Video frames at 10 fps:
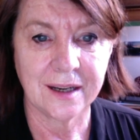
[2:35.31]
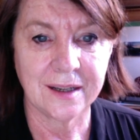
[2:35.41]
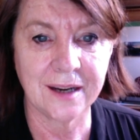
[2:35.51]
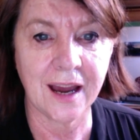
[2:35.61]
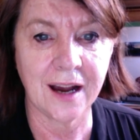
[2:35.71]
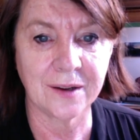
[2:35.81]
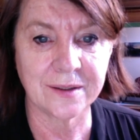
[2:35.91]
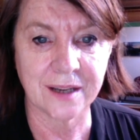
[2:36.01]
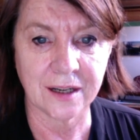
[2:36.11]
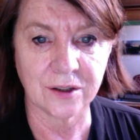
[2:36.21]
Now,
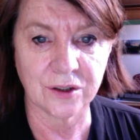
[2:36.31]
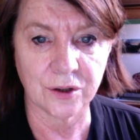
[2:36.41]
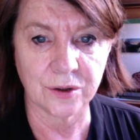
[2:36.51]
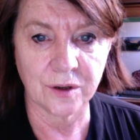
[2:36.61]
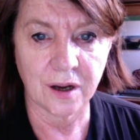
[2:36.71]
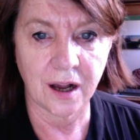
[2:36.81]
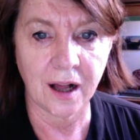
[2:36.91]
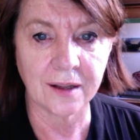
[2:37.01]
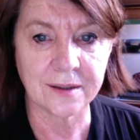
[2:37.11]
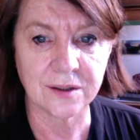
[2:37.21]
said Godot,
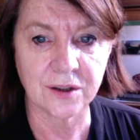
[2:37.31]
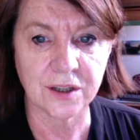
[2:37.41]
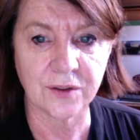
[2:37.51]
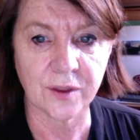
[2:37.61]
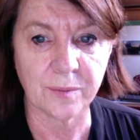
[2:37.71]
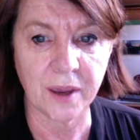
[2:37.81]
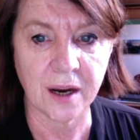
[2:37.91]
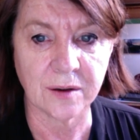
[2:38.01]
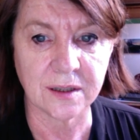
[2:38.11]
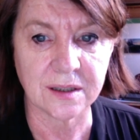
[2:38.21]
I'll search for the
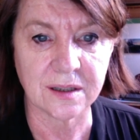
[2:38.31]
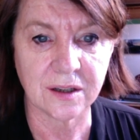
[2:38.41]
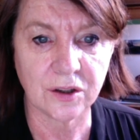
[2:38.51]
parents.